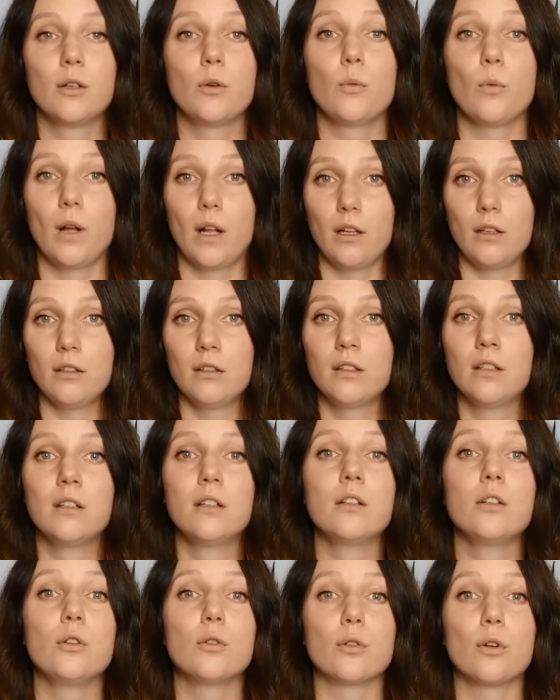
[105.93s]
well,
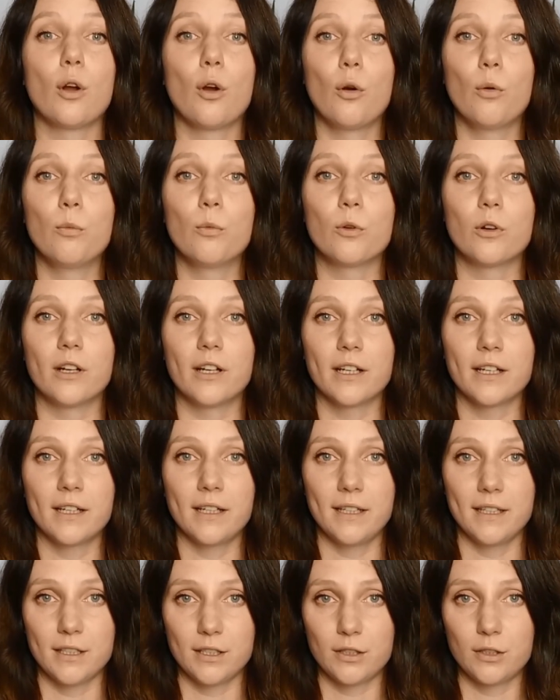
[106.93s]
your homework
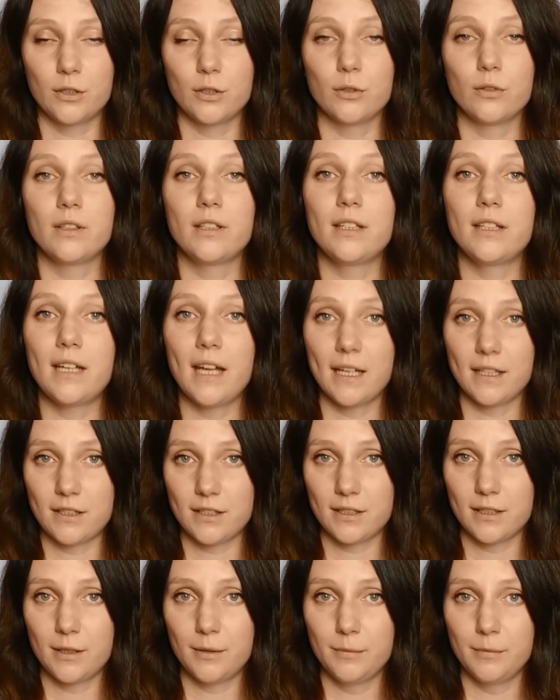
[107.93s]
is to get
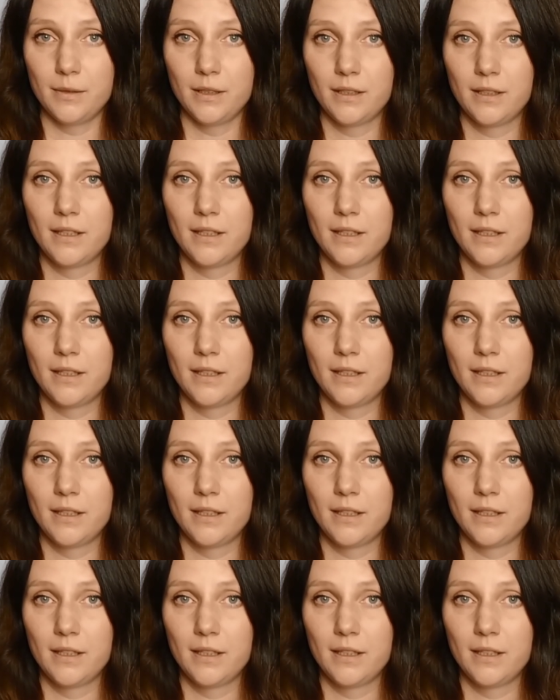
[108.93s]
some